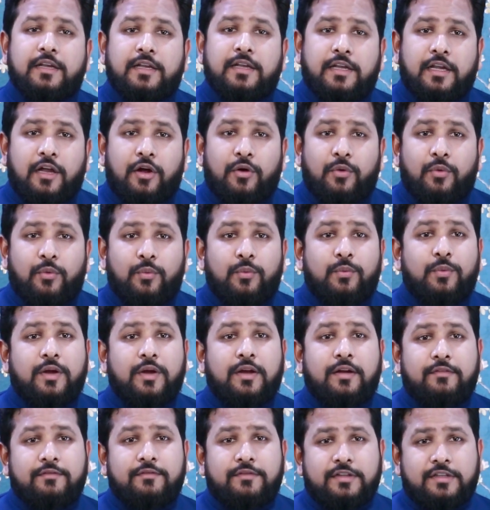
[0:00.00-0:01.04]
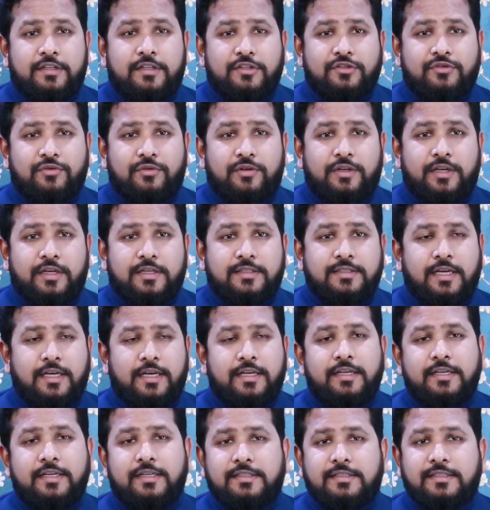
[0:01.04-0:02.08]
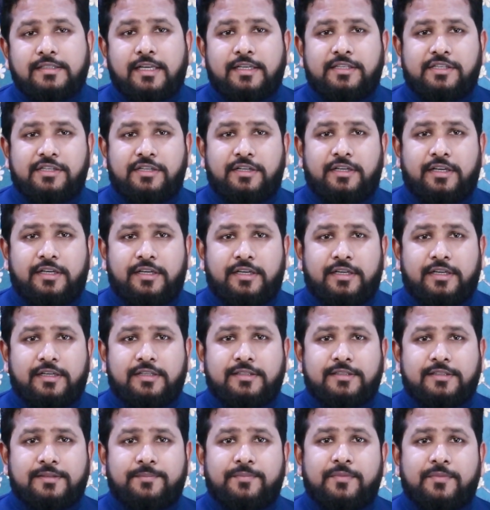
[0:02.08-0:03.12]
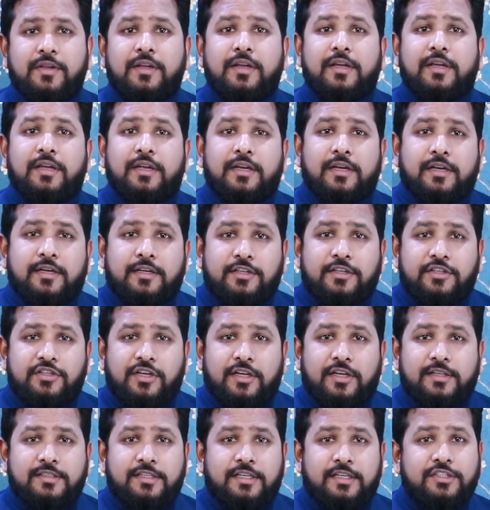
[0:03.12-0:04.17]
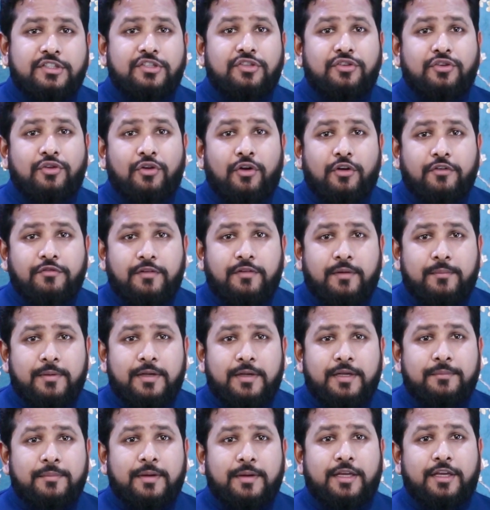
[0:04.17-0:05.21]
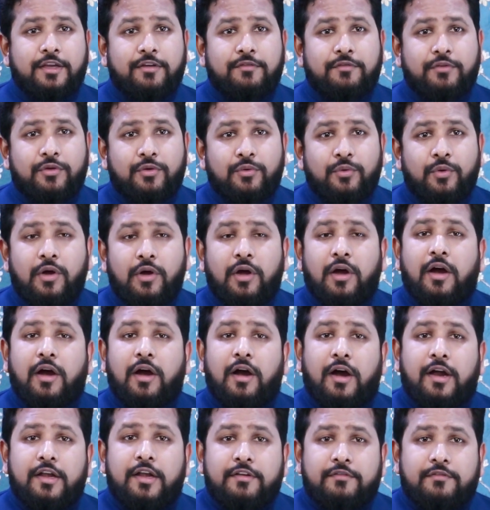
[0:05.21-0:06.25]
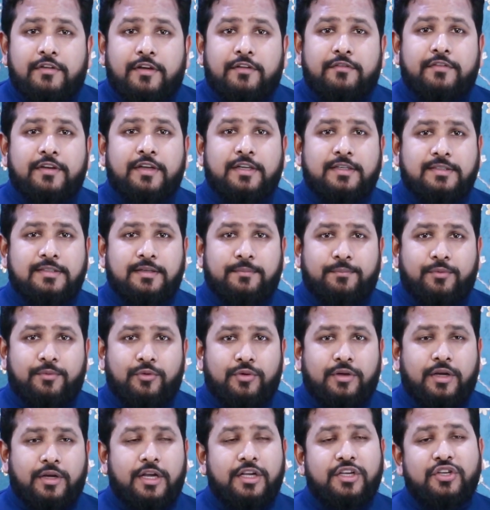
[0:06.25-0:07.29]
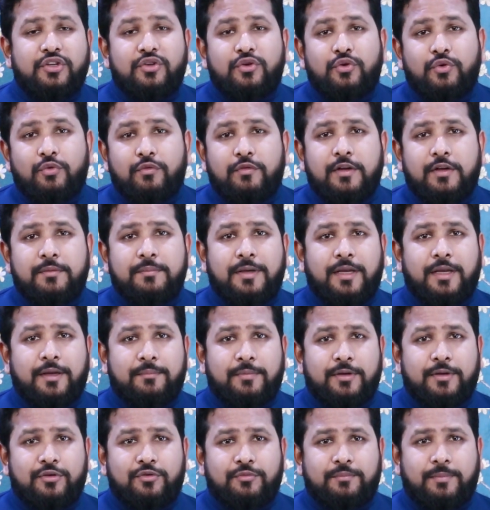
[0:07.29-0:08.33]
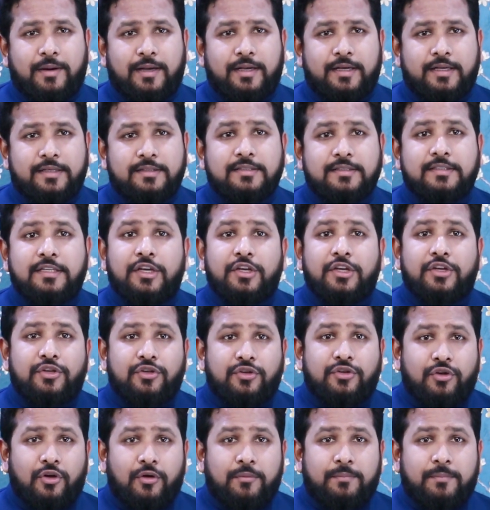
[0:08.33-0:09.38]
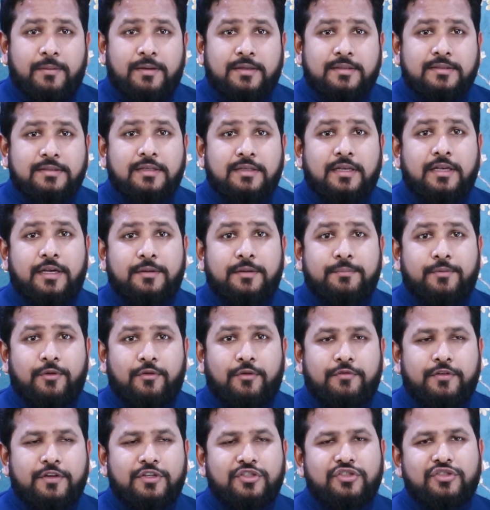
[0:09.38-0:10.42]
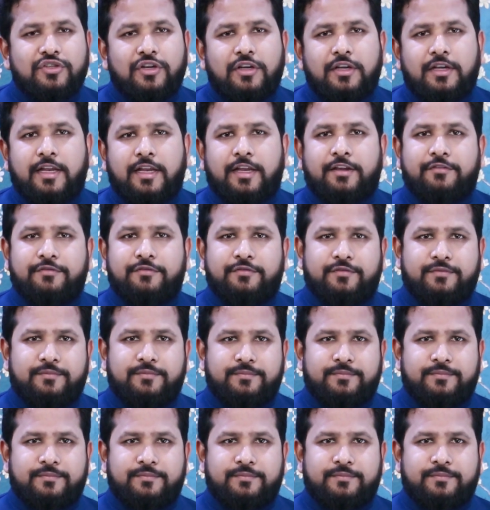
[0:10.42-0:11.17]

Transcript: Now we come with the zodiac sign Sagittarius. Ganesha says your family may give you unwavering support and you will be able to balance your personal and professional life.